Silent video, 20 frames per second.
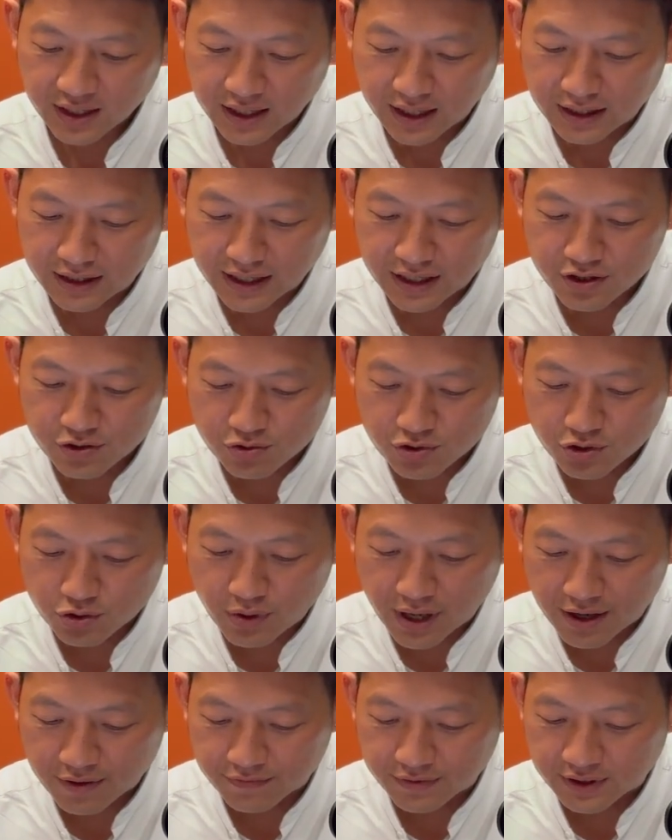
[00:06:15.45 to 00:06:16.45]
and then you
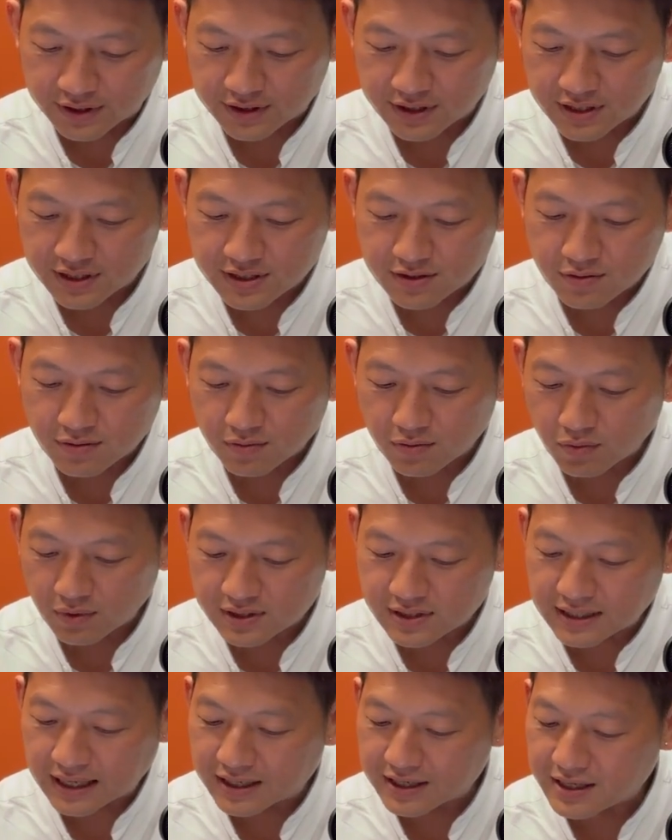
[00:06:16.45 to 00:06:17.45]
still have this
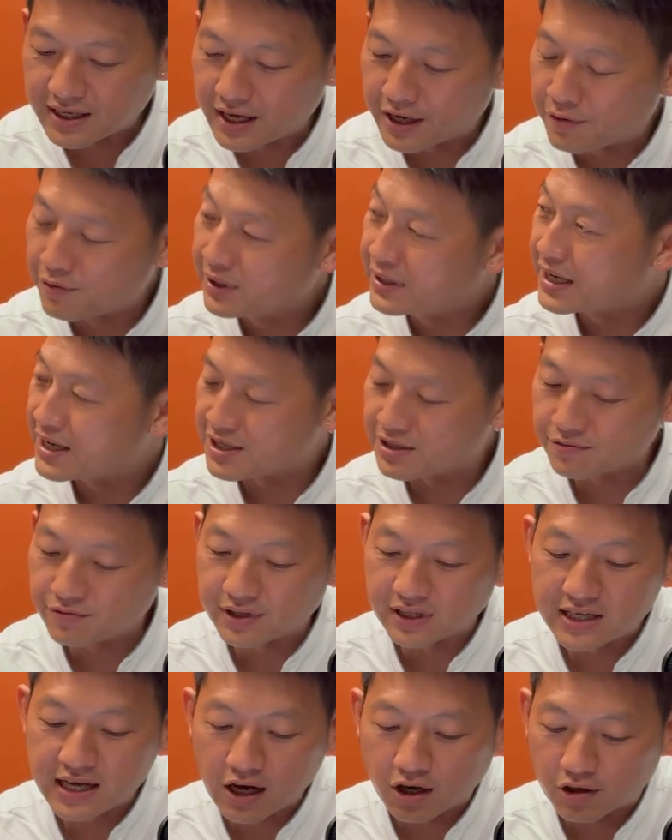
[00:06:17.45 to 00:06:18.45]
study area that is
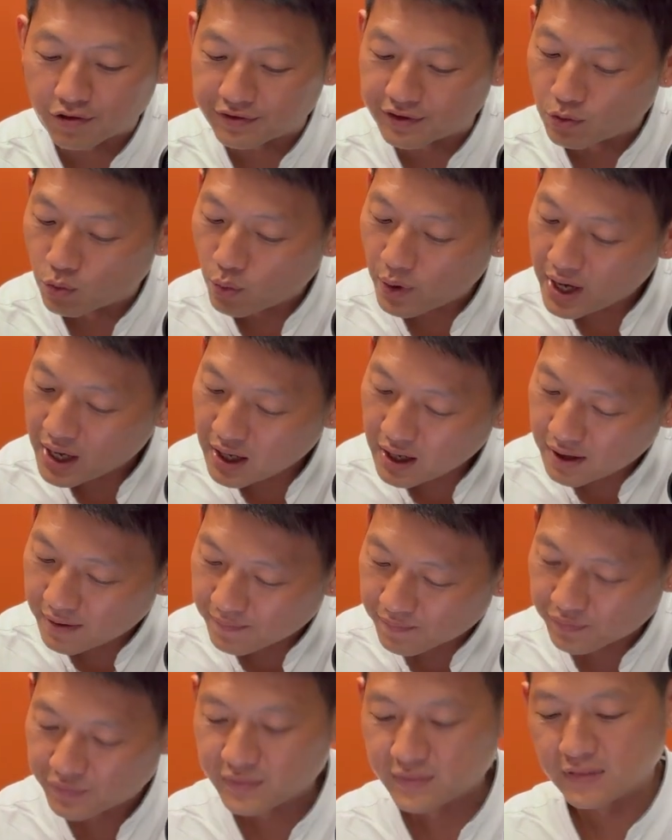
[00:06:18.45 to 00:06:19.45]
really out of the way,
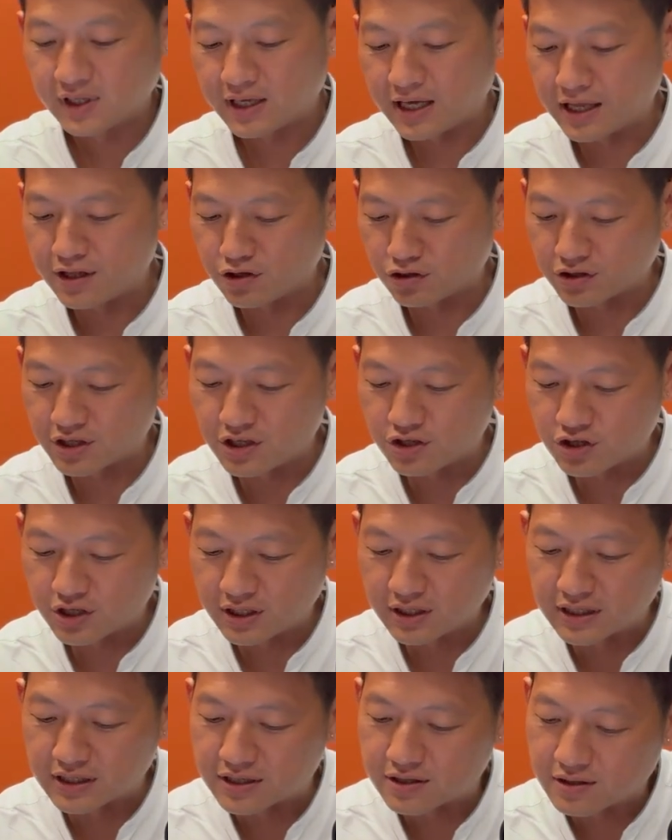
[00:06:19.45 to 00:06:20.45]
and your
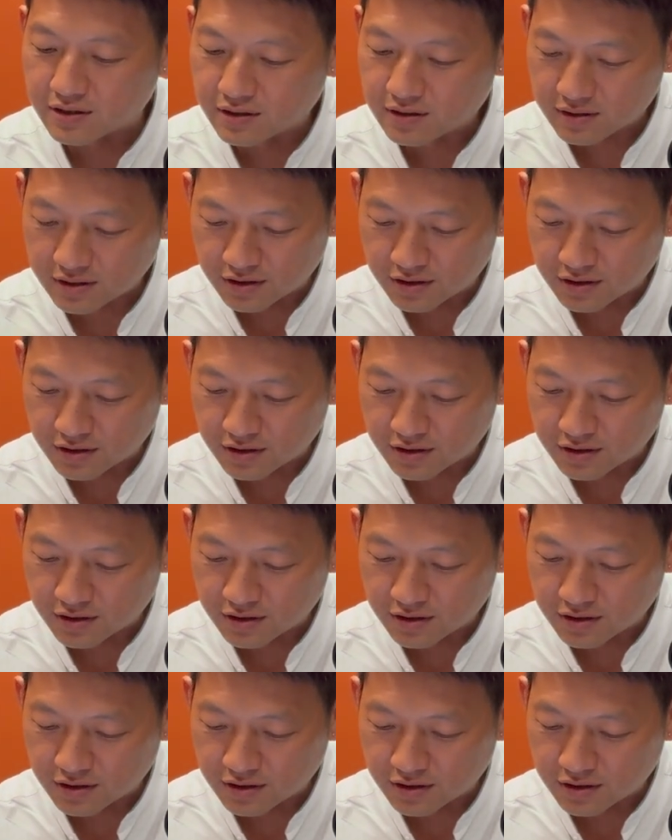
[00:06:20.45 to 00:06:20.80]
kitchen is,